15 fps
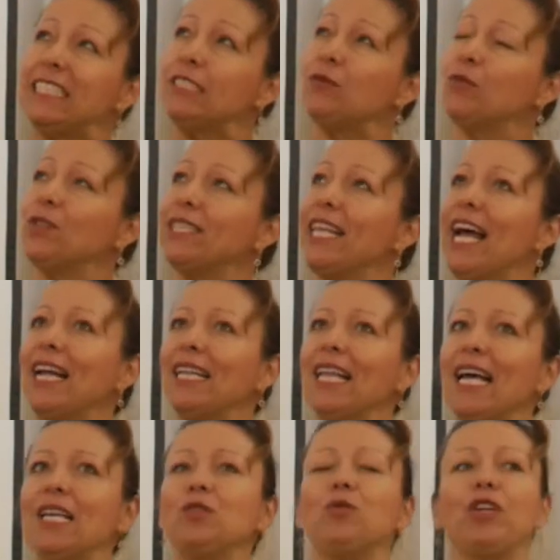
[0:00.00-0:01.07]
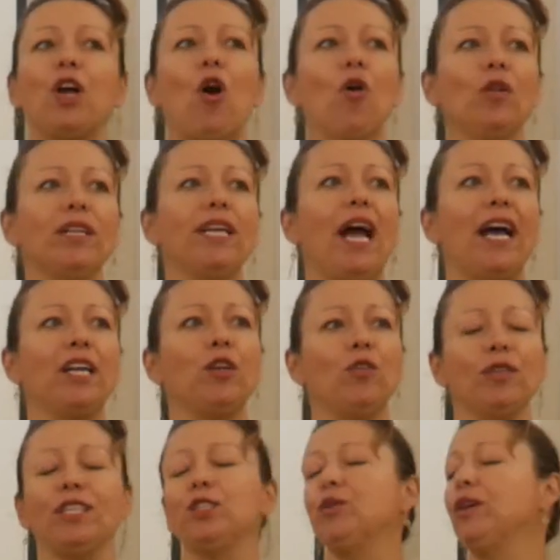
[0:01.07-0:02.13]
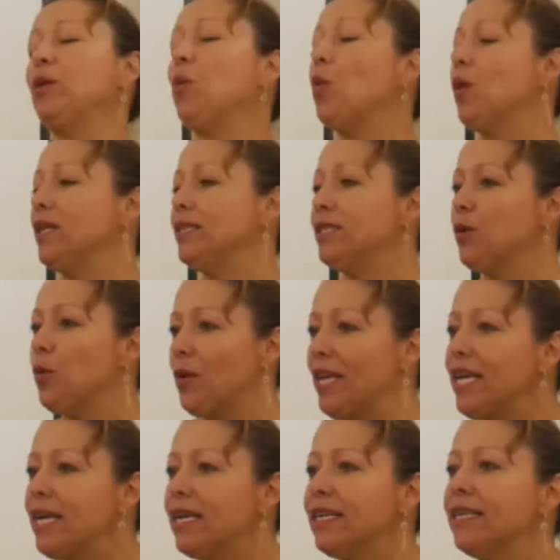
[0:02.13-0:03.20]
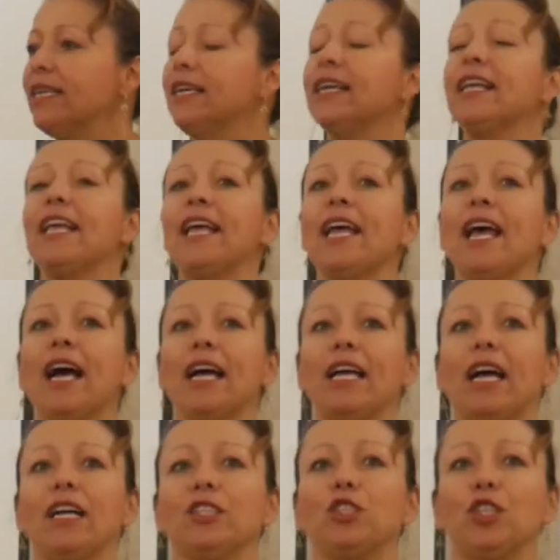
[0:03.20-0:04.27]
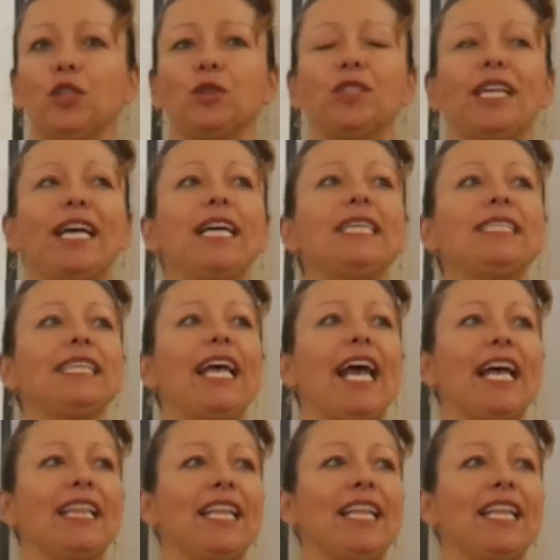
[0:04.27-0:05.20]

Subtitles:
with that class, I only do it once a week, Tuesdays, and